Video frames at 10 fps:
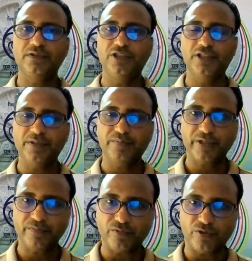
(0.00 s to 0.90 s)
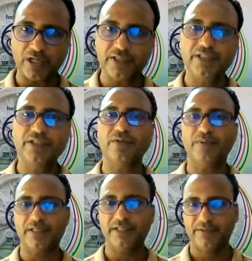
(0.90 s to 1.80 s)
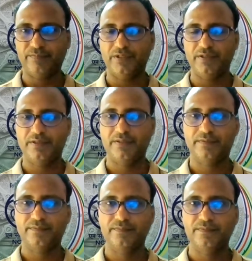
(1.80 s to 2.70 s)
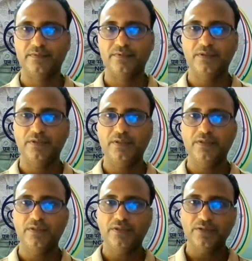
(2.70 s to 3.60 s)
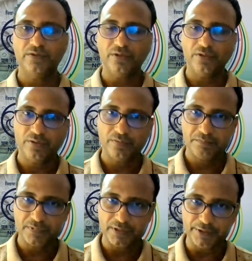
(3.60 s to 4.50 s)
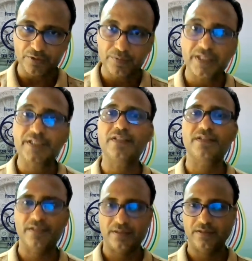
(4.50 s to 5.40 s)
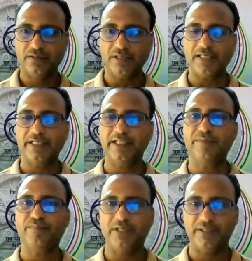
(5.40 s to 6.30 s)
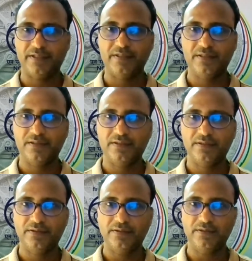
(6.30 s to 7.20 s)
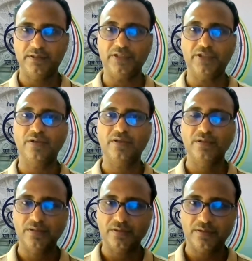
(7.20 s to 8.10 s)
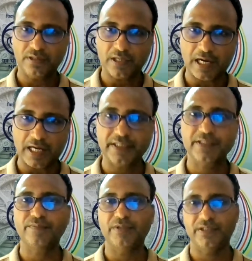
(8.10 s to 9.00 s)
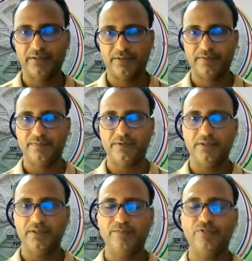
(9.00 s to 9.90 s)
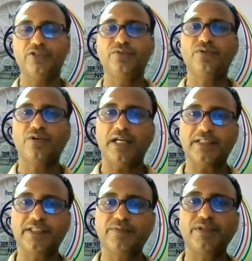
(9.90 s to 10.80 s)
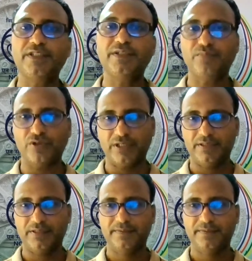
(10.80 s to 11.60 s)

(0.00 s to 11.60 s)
the different modalities of assessments, the innovations that taken place in the assessment, because assessment is important.